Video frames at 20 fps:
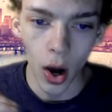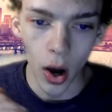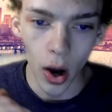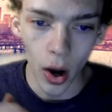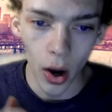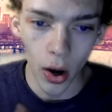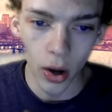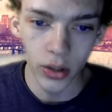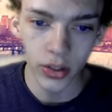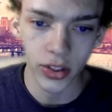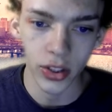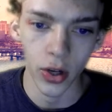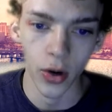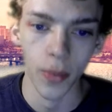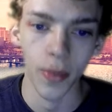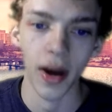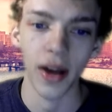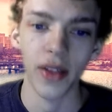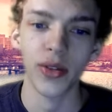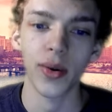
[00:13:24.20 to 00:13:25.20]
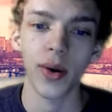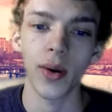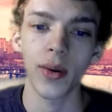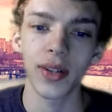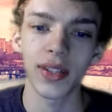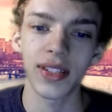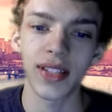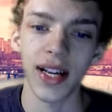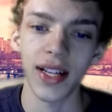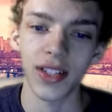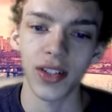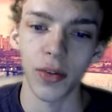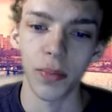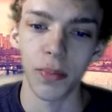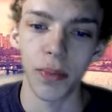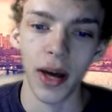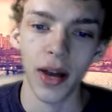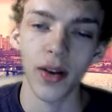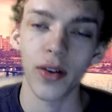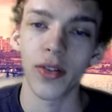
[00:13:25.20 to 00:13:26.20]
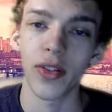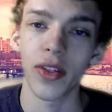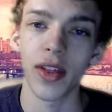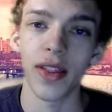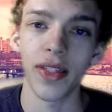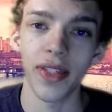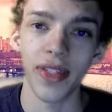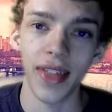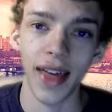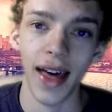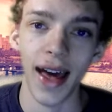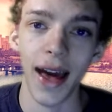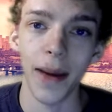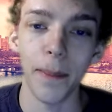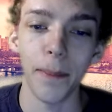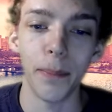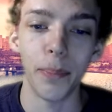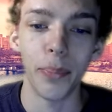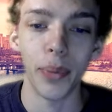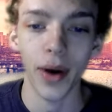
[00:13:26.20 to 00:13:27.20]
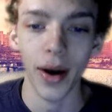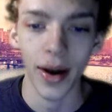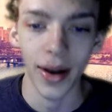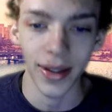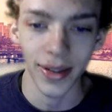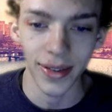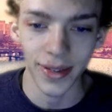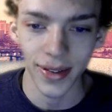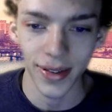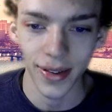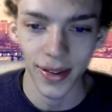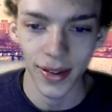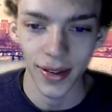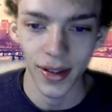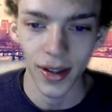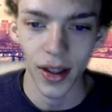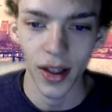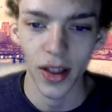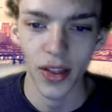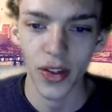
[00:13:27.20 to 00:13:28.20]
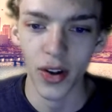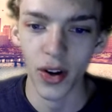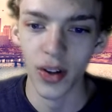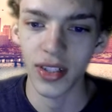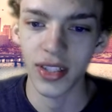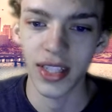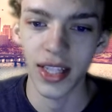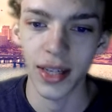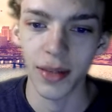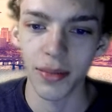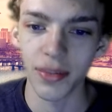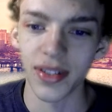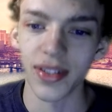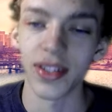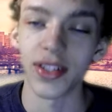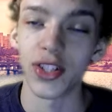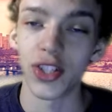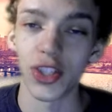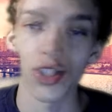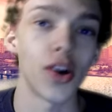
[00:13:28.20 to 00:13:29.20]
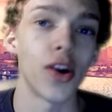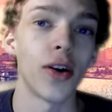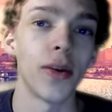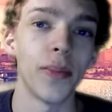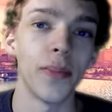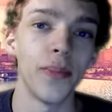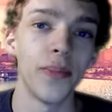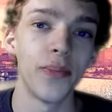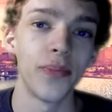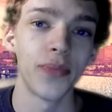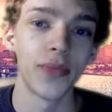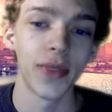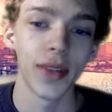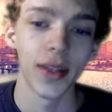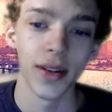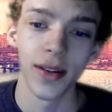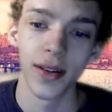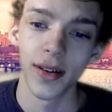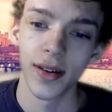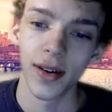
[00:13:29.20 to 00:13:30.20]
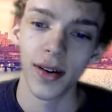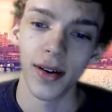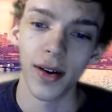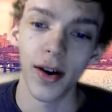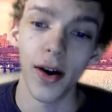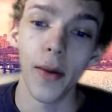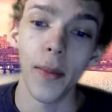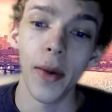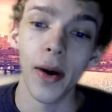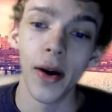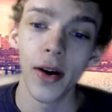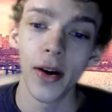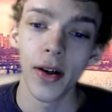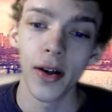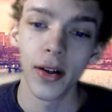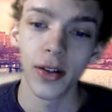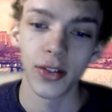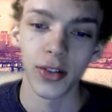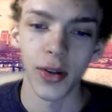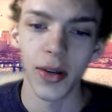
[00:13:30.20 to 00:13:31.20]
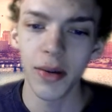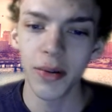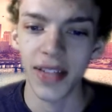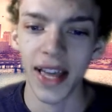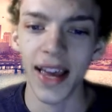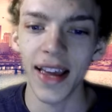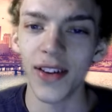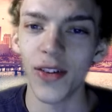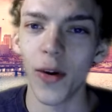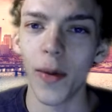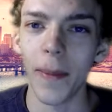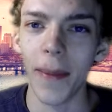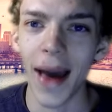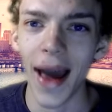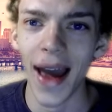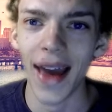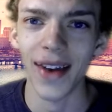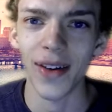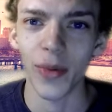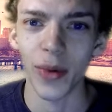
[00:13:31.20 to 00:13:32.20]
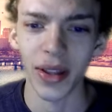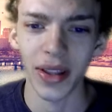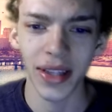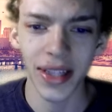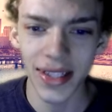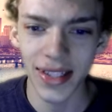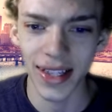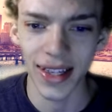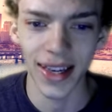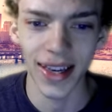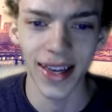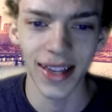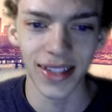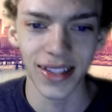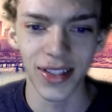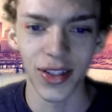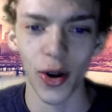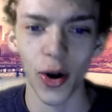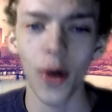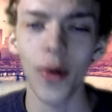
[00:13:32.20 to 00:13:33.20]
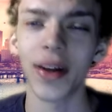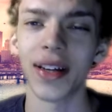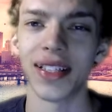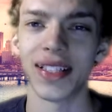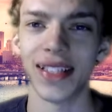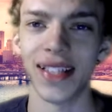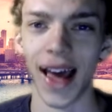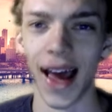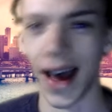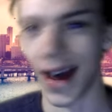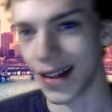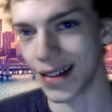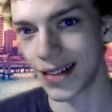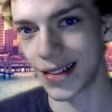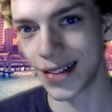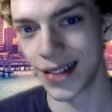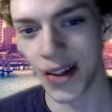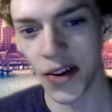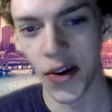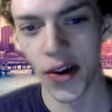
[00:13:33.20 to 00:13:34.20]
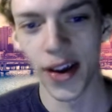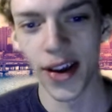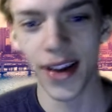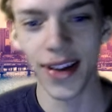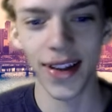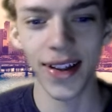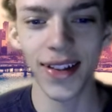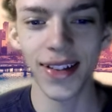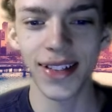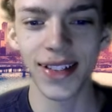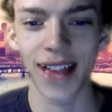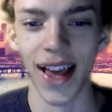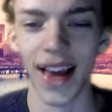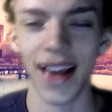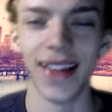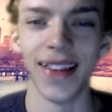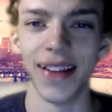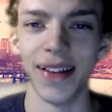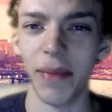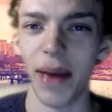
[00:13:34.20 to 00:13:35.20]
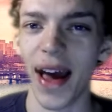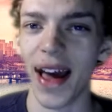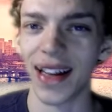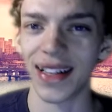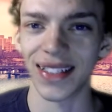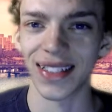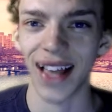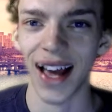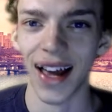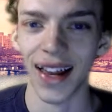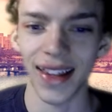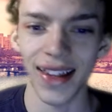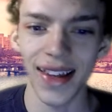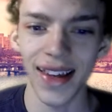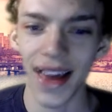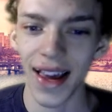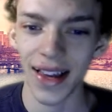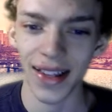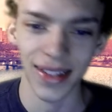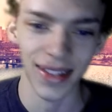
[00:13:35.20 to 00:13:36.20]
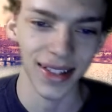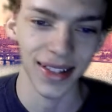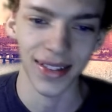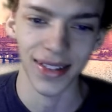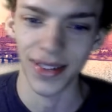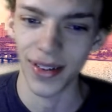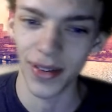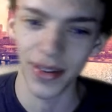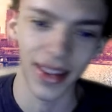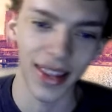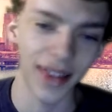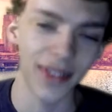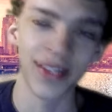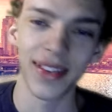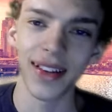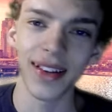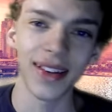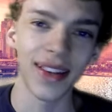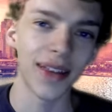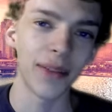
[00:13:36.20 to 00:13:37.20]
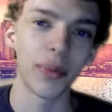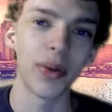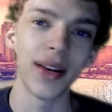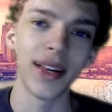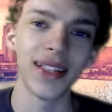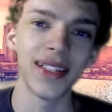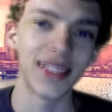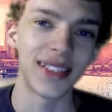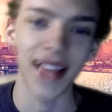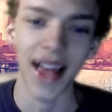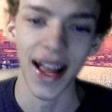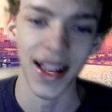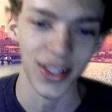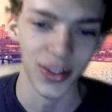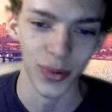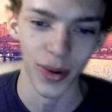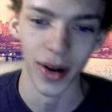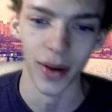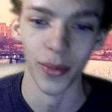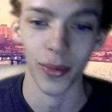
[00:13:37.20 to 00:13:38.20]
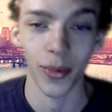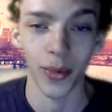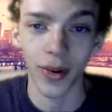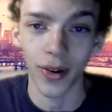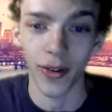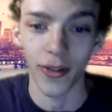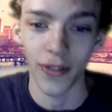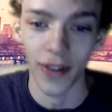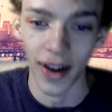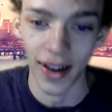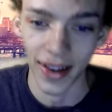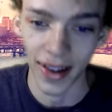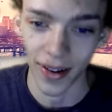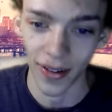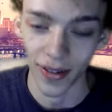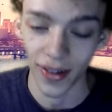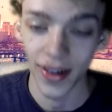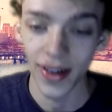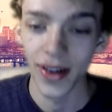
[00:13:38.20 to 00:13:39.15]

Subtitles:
Also, my throwing stats are better than that, but third team's the charm." So he was hating on Madden releasing his throwing stats. He's saying that Madden's got EA didn't get put his stats right. Well, we're gonna find out.